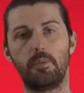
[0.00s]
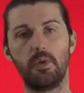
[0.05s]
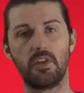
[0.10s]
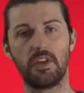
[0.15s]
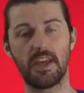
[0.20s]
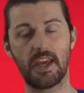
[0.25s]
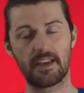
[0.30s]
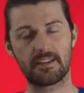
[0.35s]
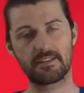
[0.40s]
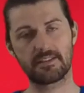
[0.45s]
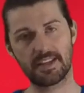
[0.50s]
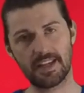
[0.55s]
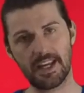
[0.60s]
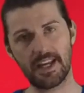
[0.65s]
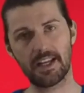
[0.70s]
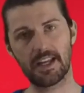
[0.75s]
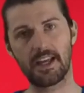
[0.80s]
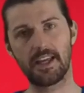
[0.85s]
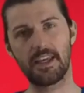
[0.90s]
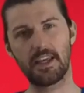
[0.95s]
but the
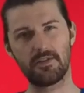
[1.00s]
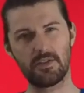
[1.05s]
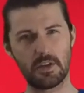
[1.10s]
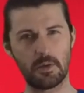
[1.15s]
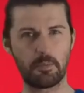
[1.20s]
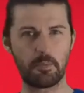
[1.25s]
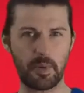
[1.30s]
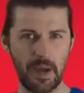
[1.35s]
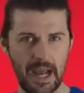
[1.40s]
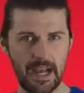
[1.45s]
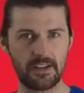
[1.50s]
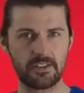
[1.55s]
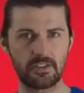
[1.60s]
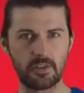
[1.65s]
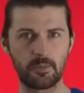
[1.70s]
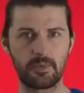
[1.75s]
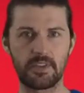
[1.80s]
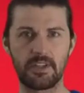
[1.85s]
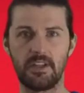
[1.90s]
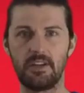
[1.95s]
ST-line gives you back
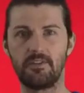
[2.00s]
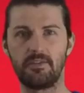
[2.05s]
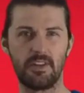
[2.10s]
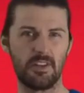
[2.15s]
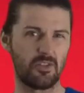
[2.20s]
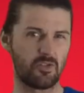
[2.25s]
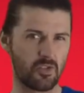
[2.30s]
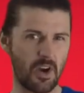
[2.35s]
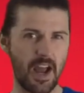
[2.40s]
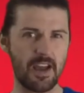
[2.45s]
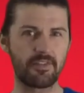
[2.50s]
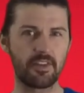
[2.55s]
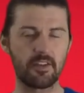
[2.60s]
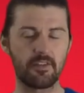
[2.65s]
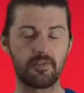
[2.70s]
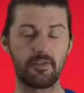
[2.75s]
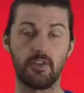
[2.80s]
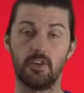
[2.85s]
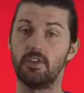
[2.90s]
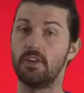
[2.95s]
something of the driving
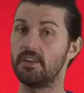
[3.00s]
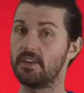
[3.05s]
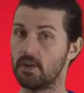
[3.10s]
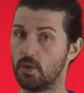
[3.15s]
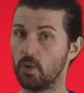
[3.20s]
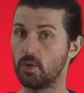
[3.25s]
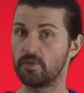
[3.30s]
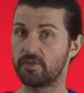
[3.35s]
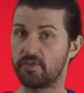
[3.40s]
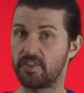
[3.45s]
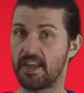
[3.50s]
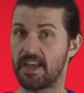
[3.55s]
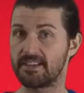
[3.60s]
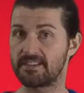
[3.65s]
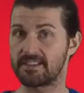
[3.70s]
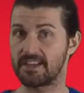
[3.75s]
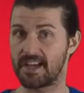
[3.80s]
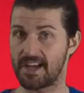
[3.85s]
fun that the old Fiesta